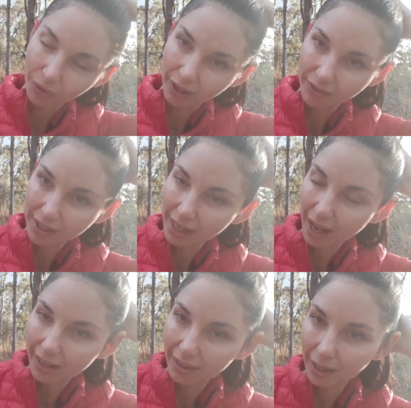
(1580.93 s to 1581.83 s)
they've
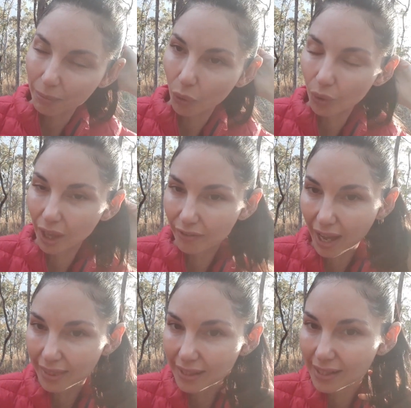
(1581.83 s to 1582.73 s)
started them, or they've
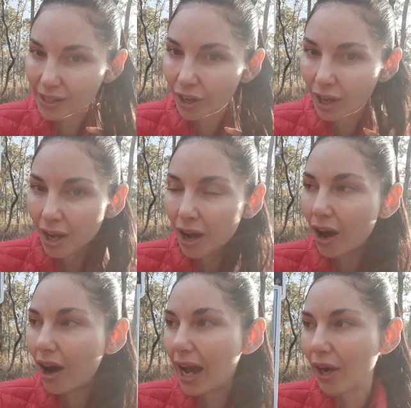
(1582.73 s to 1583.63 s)
had these
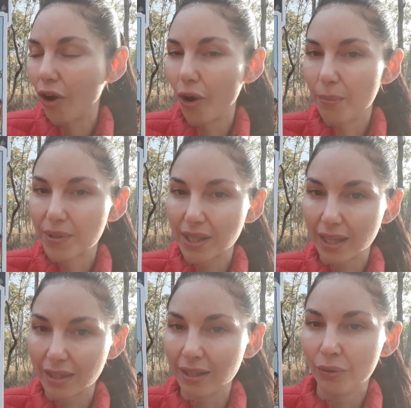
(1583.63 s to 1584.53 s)
high hopes
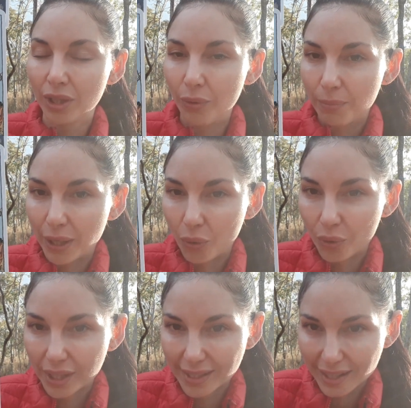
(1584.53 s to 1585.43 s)
that there would be all
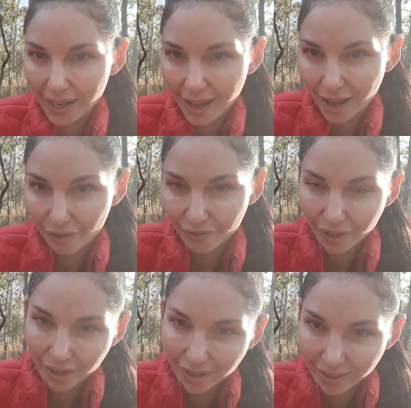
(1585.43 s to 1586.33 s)
this love
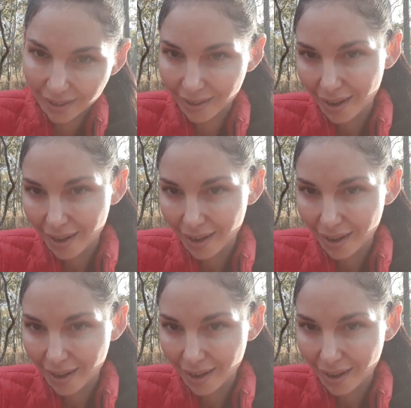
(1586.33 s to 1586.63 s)
and